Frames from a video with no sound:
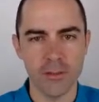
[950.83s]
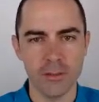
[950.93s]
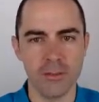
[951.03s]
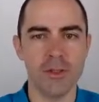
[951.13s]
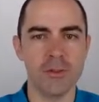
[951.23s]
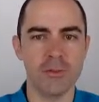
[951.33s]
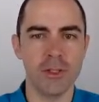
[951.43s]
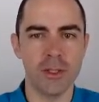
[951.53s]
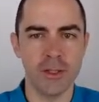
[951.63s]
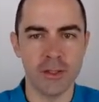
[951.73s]
This is
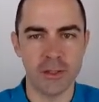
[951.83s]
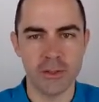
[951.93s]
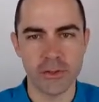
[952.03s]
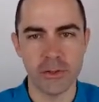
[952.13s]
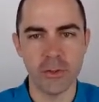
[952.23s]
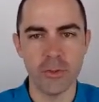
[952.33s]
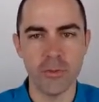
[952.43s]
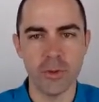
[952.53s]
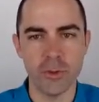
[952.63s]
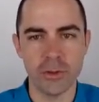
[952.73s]
really like a slow
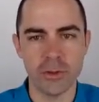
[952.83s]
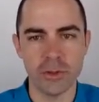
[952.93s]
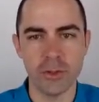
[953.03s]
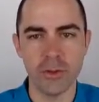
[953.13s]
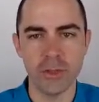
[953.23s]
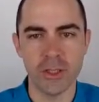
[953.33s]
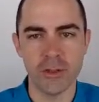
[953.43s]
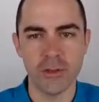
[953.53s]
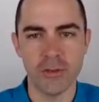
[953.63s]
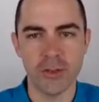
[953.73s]
motion, slow
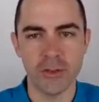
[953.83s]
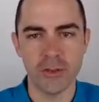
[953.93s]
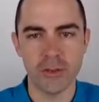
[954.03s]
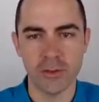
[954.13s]
down the video